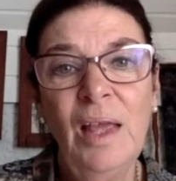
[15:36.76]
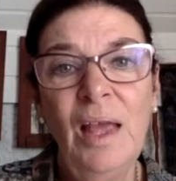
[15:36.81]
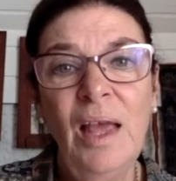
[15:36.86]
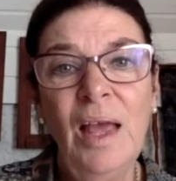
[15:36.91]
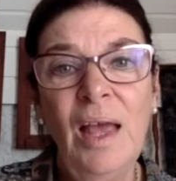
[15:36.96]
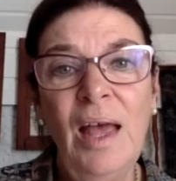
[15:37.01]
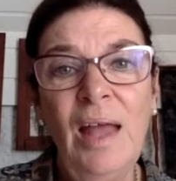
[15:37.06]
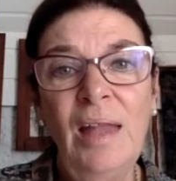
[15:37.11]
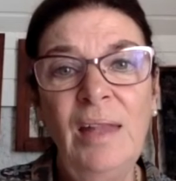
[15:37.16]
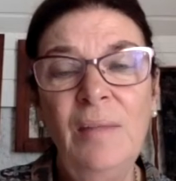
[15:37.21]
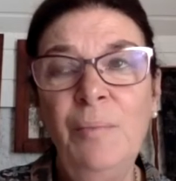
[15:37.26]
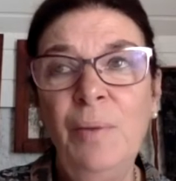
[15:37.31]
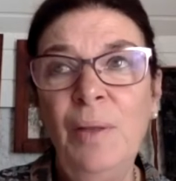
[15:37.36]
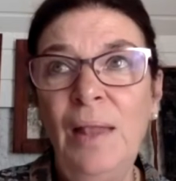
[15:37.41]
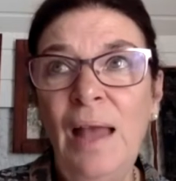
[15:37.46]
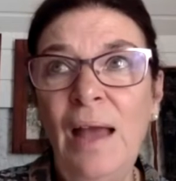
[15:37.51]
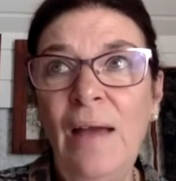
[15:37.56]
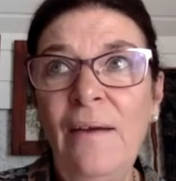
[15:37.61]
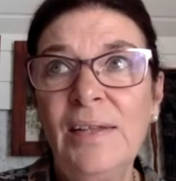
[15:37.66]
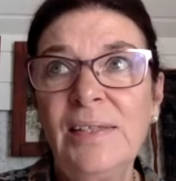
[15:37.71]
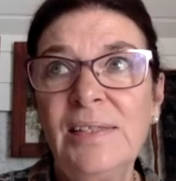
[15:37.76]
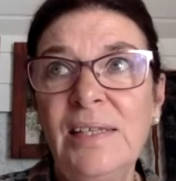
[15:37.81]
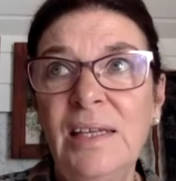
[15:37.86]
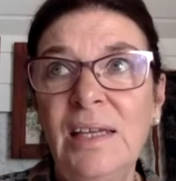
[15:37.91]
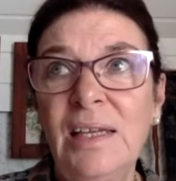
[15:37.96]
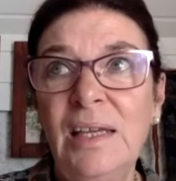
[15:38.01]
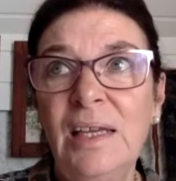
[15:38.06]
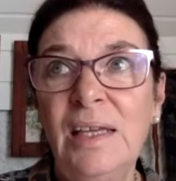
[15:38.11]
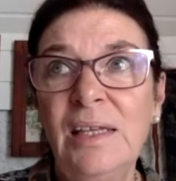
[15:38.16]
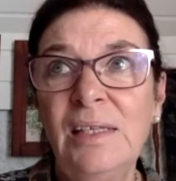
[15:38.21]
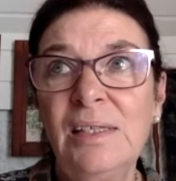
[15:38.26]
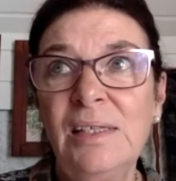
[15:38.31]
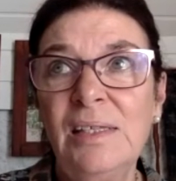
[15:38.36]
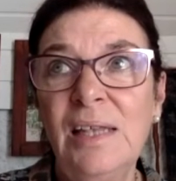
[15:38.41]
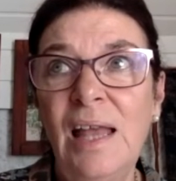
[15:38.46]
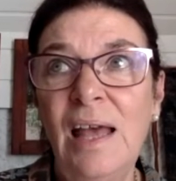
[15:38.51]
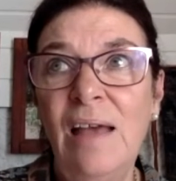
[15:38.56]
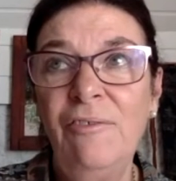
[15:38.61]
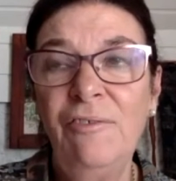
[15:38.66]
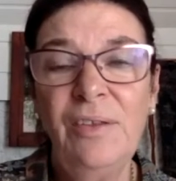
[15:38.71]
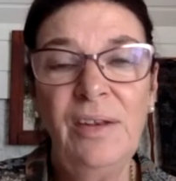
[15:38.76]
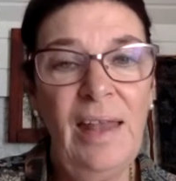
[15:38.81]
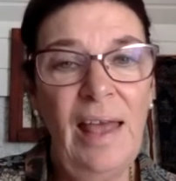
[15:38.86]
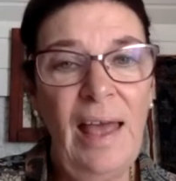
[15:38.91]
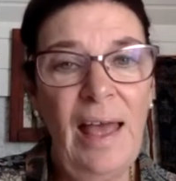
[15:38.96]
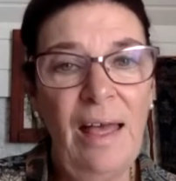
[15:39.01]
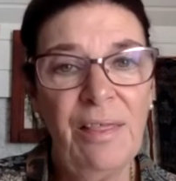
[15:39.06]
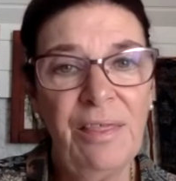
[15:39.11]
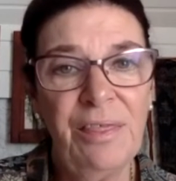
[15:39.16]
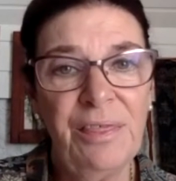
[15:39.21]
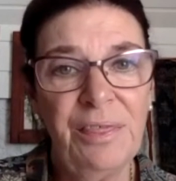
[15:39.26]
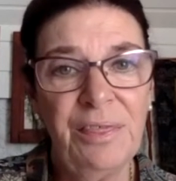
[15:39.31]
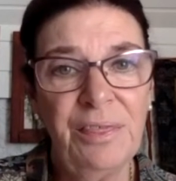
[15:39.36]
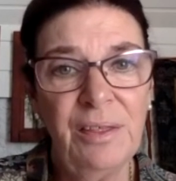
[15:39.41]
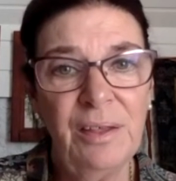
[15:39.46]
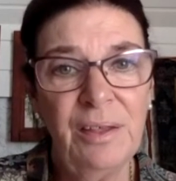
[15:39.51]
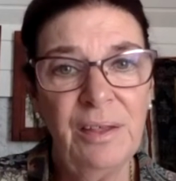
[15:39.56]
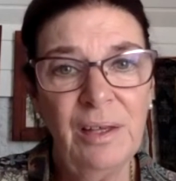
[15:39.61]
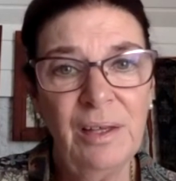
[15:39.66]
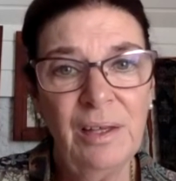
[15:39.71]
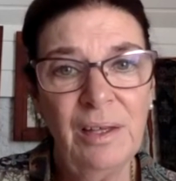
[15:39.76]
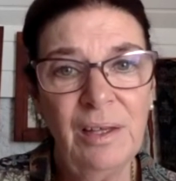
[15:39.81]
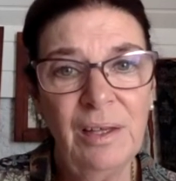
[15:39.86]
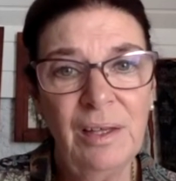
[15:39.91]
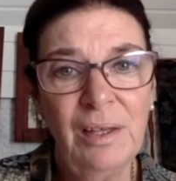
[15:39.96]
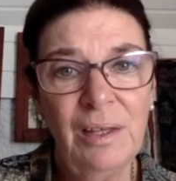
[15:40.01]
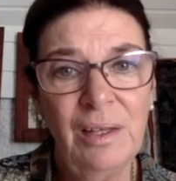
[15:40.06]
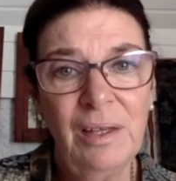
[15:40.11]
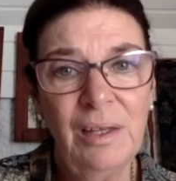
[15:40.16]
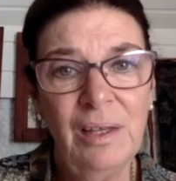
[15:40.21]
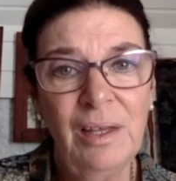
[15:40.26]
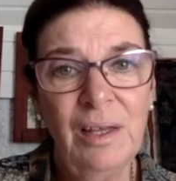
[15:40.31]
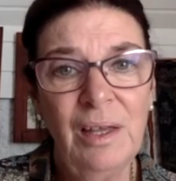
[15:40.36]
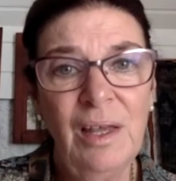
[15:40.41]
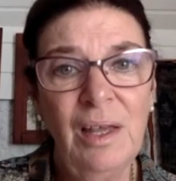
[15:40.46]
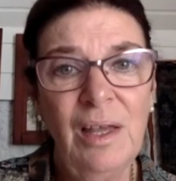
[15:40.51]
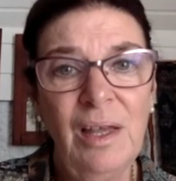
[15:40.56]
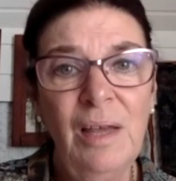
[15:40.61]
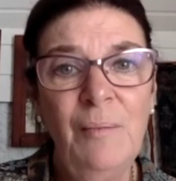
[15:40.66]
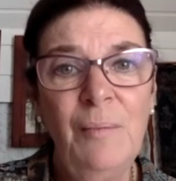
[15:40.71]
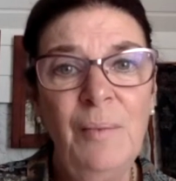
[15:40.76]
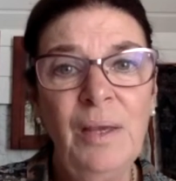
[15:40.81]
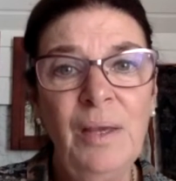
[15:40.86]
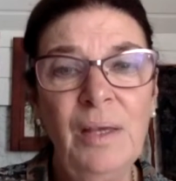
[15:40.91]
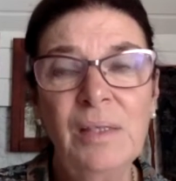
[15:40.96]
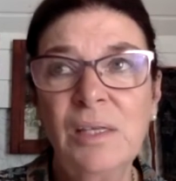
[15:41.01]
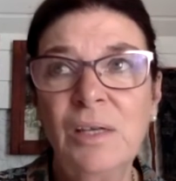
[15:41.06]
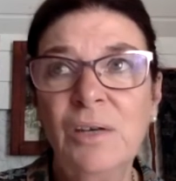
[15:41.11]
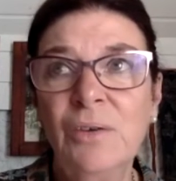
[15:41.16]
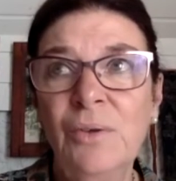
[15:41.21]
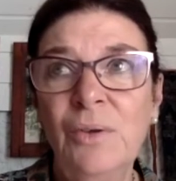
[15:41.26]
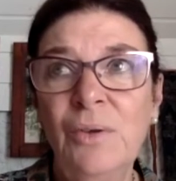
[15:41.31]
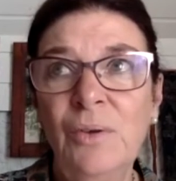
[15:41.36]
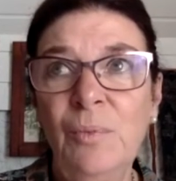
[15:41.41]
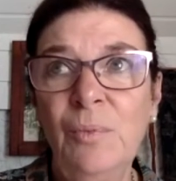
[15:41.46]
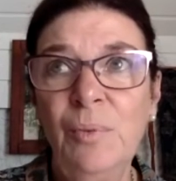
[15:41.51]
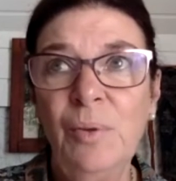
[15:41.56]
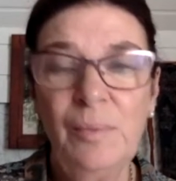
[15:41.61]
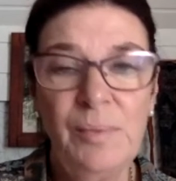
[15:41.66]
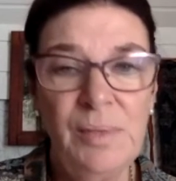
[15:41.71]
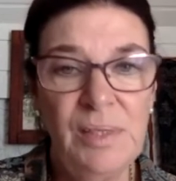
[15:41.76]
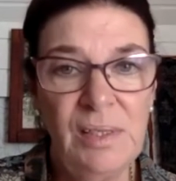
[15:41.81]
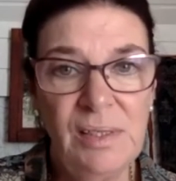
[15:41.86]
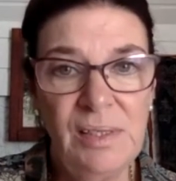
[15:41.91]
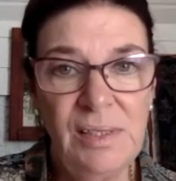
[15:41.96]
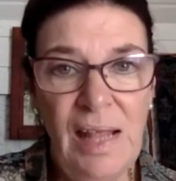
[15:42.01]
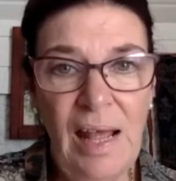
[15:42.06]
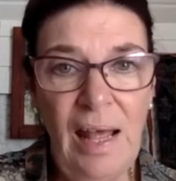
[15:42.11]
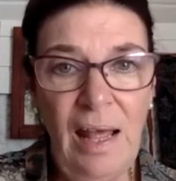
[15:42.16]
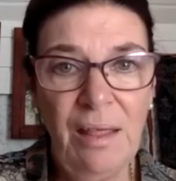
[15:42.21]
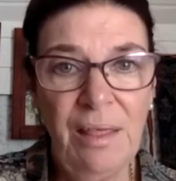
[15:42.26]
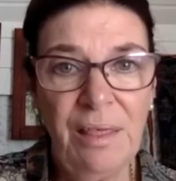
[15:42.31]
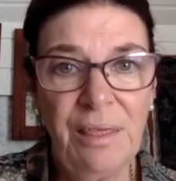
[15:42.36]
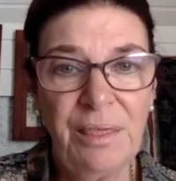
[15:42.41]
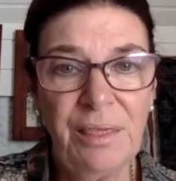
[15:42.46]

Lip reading: And the polarity is life and death, because corona promises death.